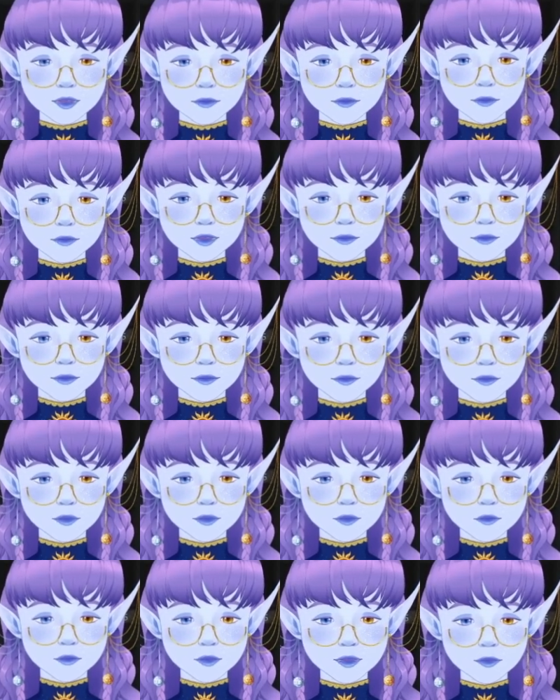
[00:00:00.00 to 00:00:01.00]
My favorite
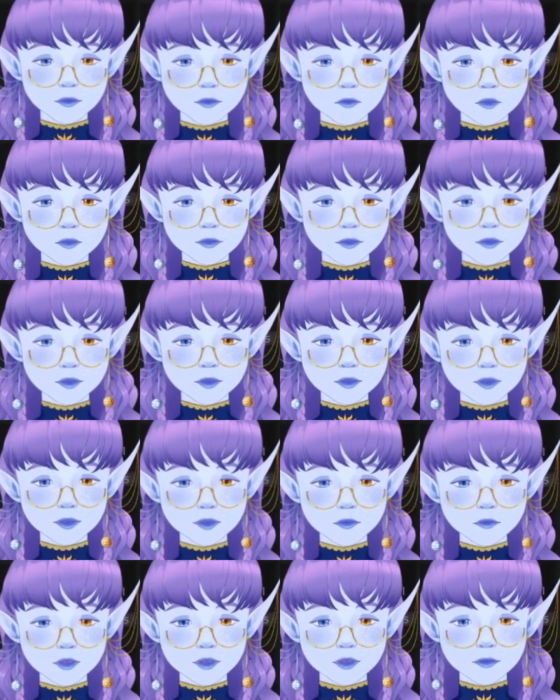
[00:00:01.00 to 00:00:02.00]
toy is more than just a
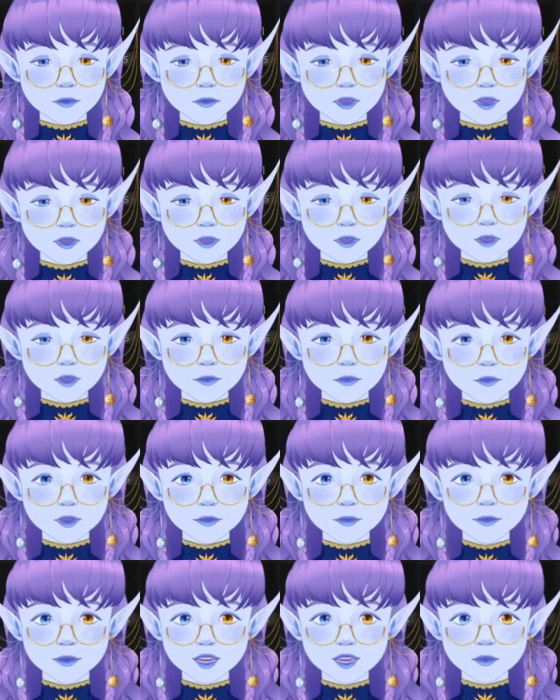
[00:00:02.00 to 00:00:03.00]
toy to me. She is my
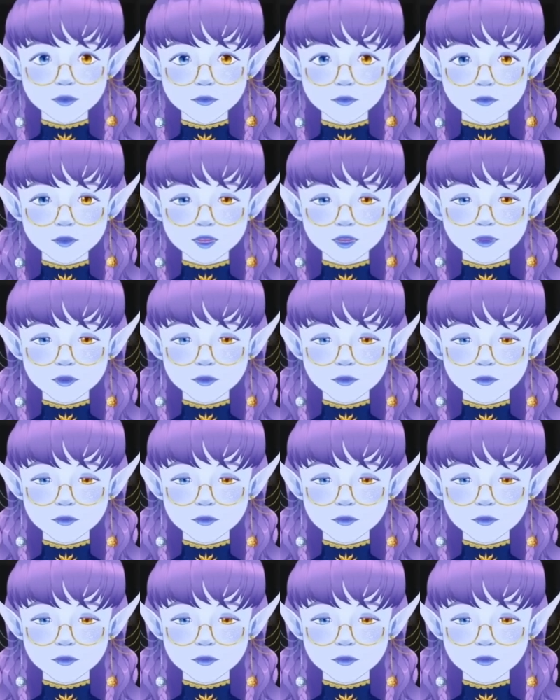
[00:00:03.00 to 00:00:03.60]
best friend.